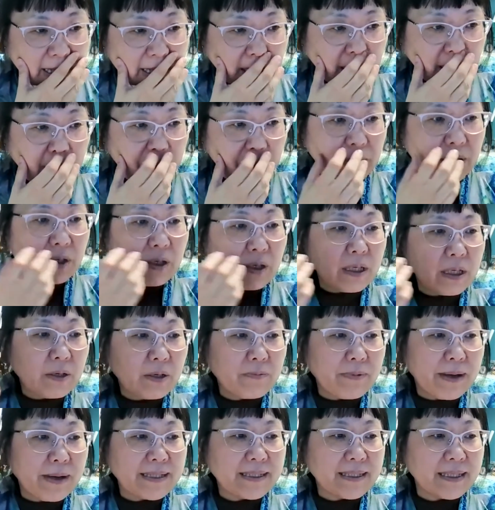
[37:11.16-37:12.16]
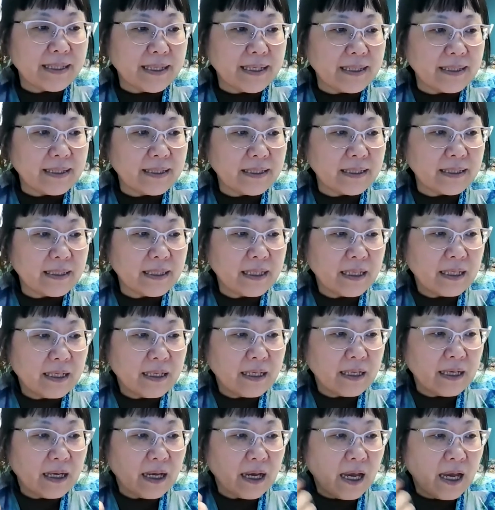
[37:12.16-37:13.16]
community residents
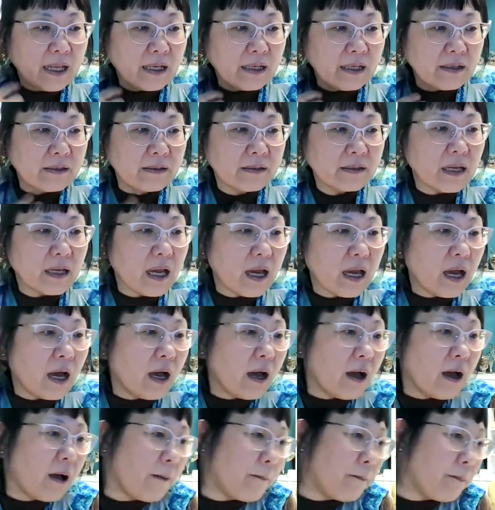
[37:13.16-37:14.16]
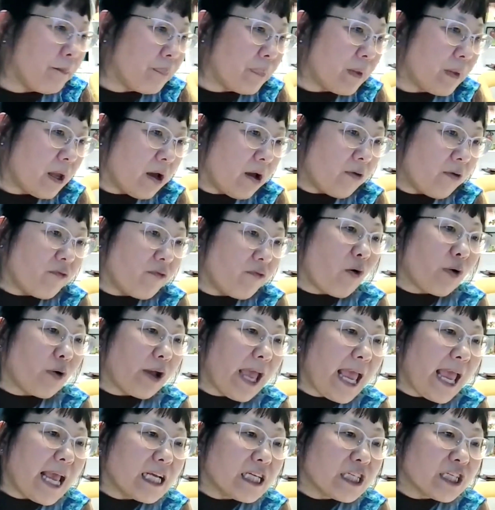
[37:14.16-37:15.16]
and
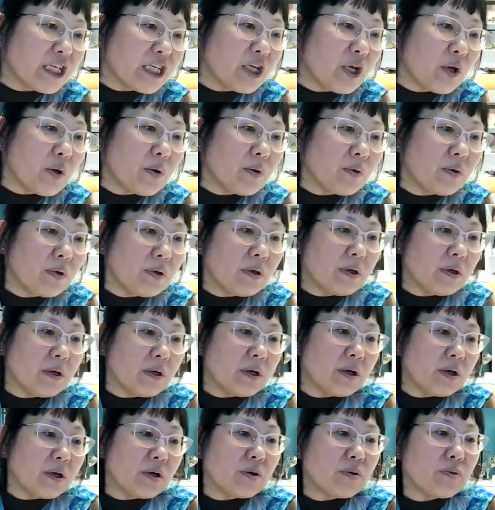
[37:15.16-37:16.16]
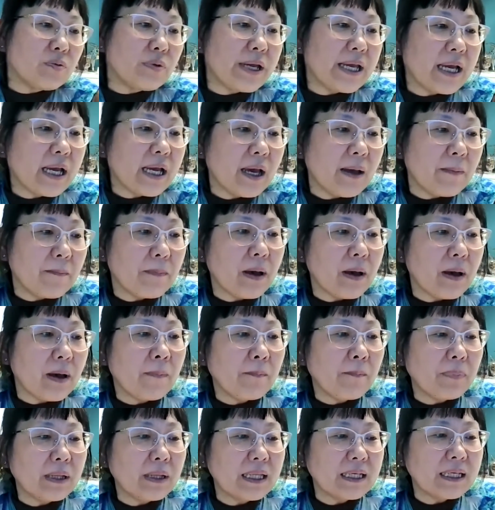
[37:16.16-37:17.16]
vocational
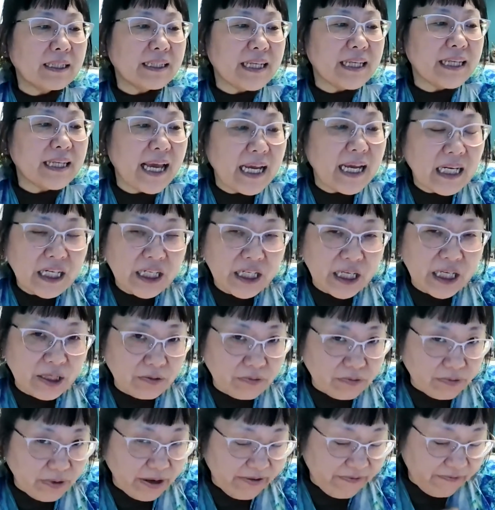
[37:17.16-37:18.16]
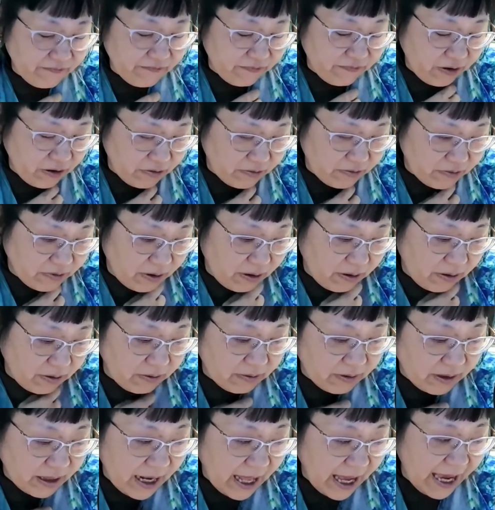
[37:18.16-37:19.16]
rehabilitation referral,
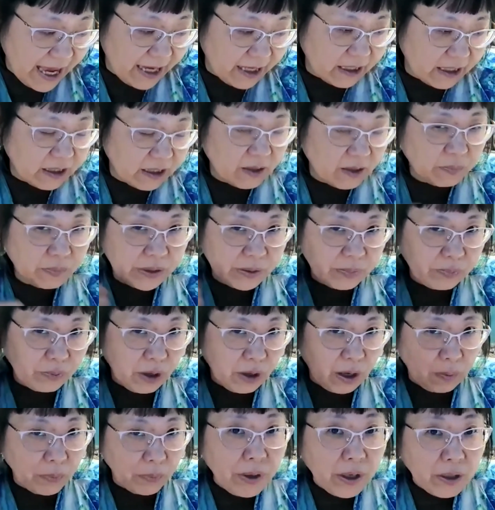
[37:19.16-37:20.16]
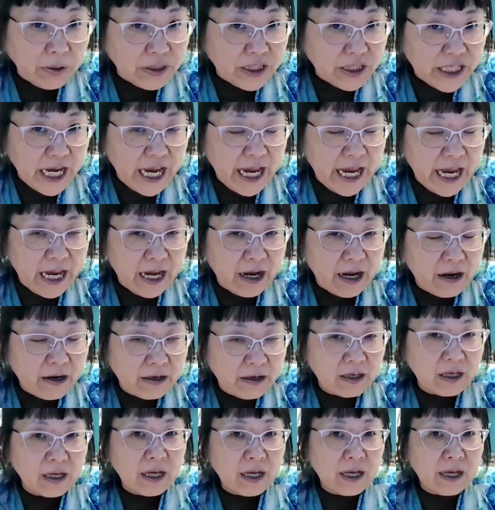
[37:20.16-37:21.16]
like people on wheelchair,
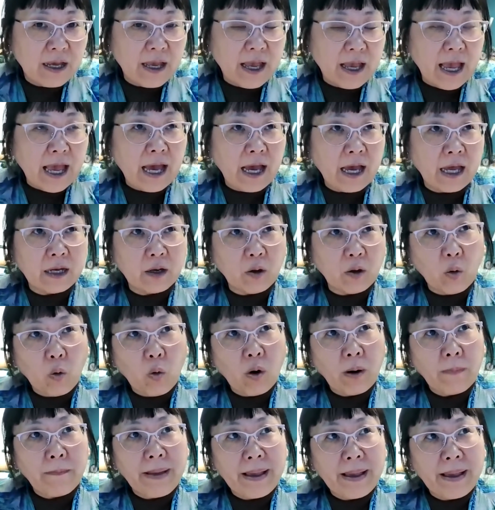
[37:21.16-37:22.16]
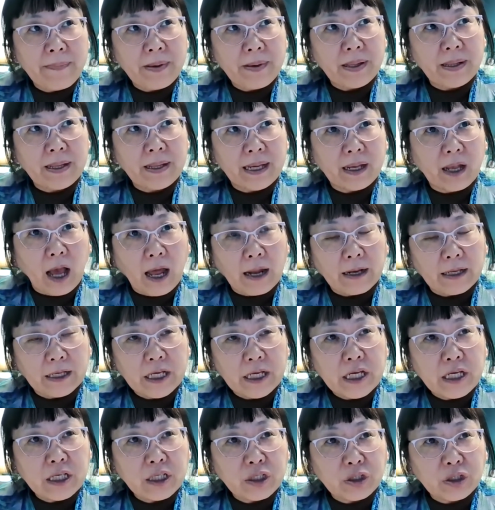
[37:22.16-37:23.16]
and or maybe they got
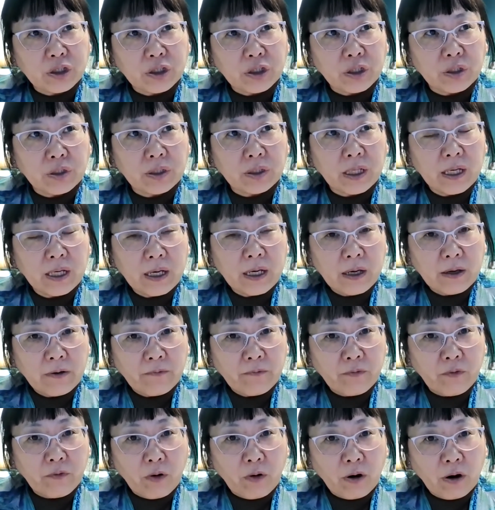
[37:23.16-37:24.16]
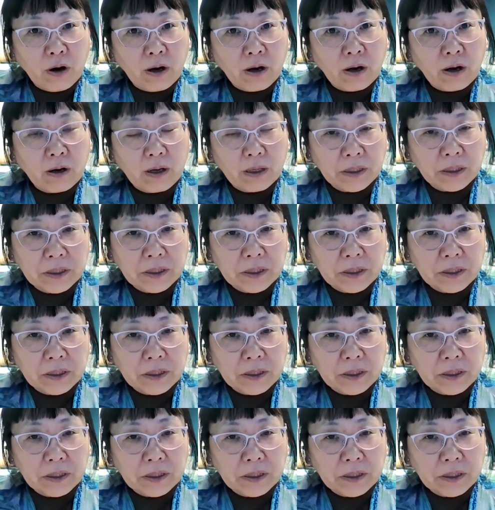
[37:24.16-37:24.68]
injured for